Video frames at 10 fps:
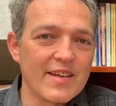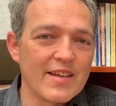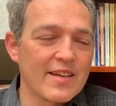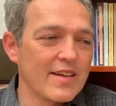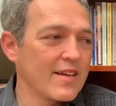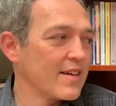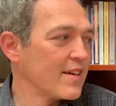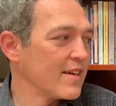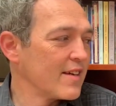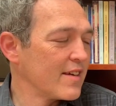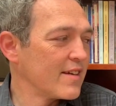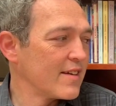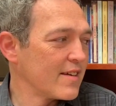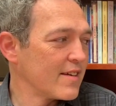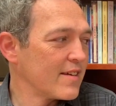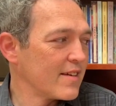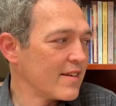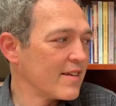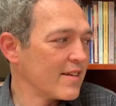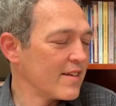
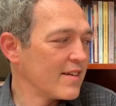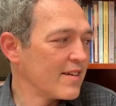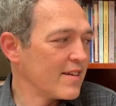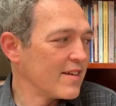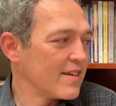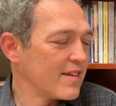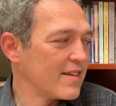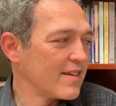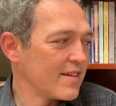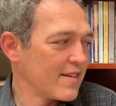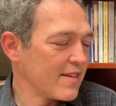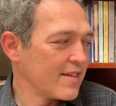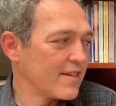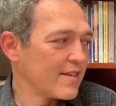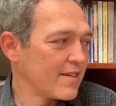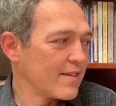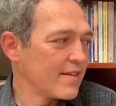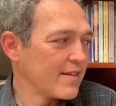This person isn't speaking.